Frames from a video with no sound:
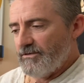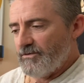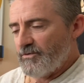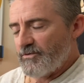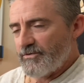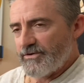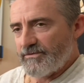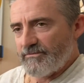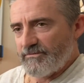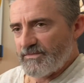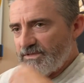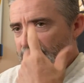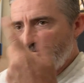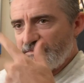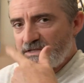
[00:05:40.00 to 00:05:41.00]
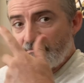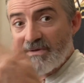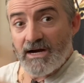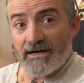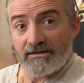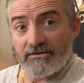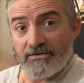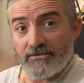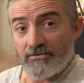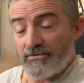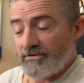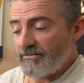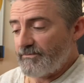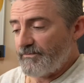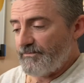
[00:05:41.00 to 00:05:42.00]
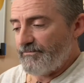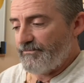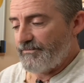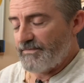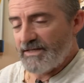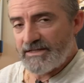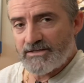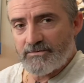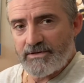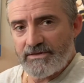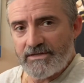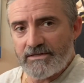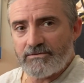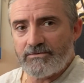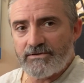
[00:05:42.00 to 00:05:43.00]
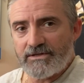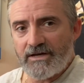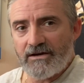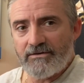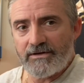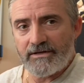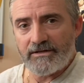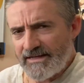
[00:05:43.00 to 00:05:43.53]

or it sparked a thought, that's where this was going.